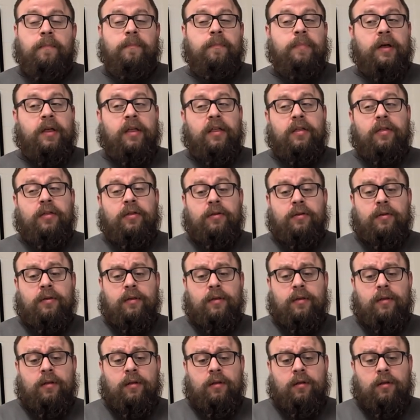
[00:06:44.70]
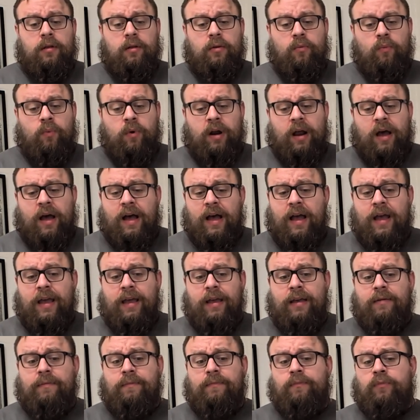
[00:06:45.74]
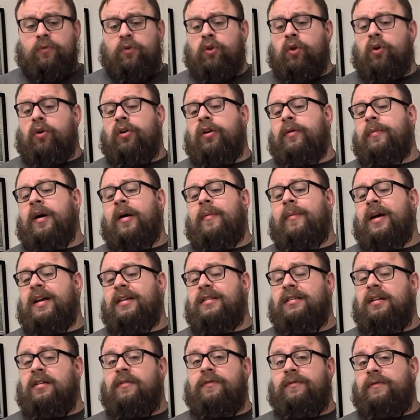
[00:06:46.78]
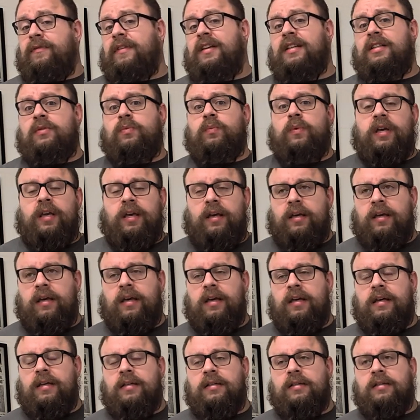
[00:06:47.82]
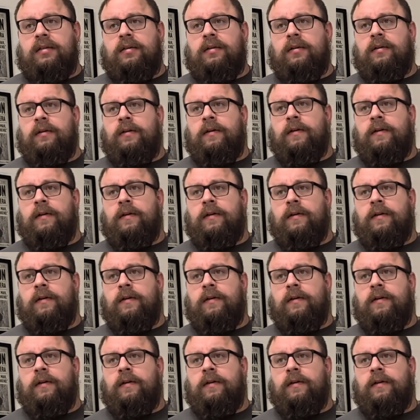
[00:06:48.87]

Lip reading: But what I learned about myself this week is